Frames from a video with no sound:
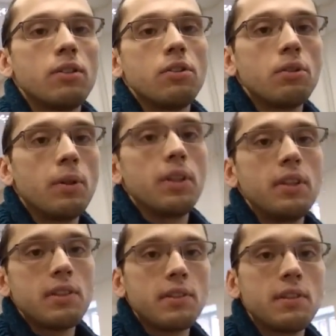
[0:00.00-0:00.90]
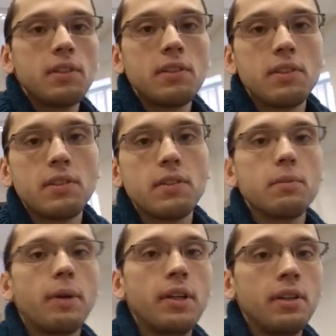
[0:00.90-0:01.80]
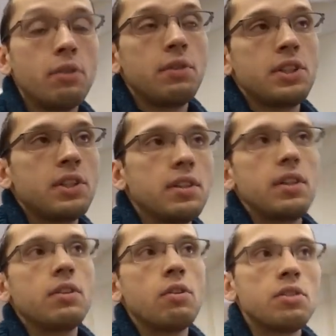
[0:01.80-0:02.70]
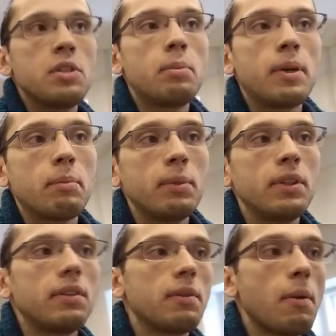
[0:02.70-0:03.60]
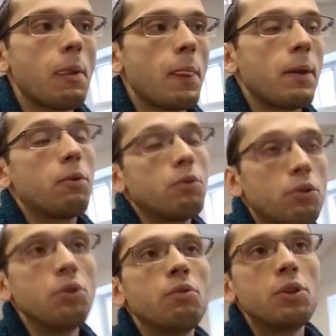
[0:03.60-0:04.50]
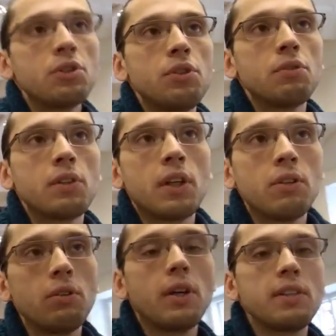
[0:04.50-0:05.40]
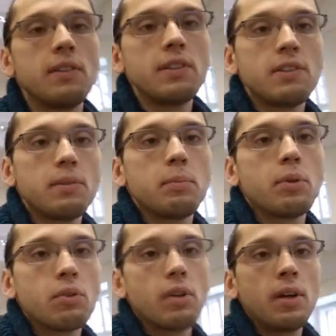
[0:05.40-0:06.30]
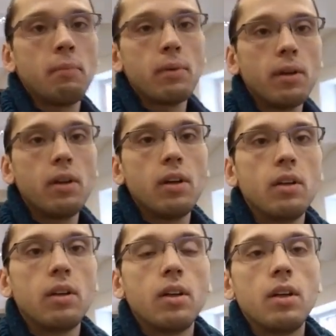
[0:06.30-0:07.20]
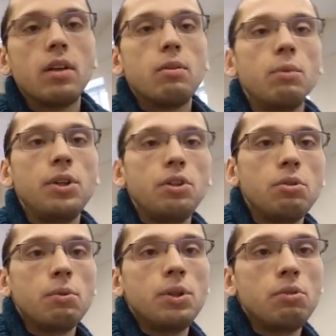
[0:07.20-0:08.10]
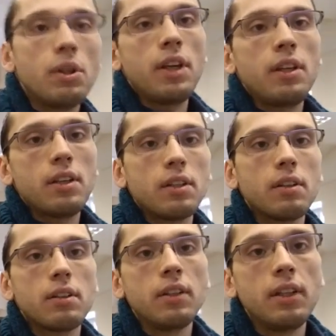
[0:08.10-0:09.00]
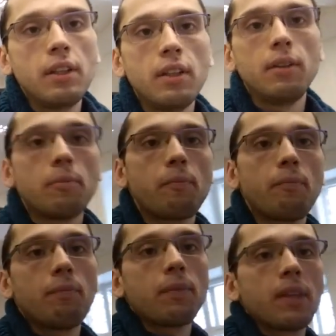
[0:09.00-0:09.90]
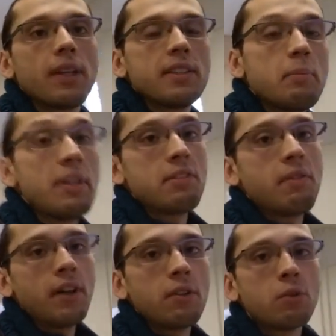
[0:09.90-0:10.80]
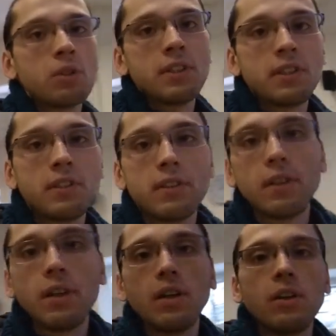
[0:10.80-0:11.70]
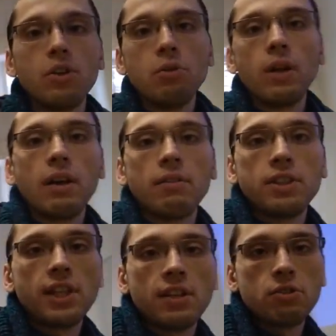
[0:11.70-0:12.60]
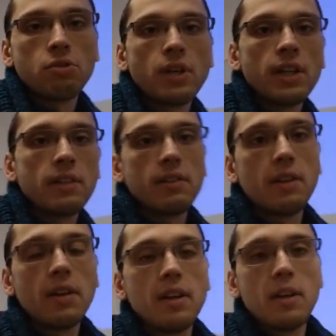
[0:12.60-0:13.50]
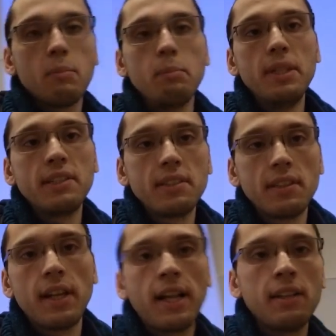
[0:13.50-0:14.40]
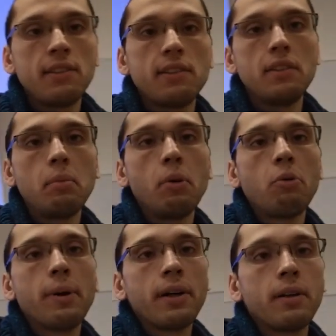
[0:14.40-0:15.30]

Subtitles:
So, and this is my Innovation and Technology Department, or University of Tartu has this program. When you take the specified courses, you will have a chance to get business analysis diploma,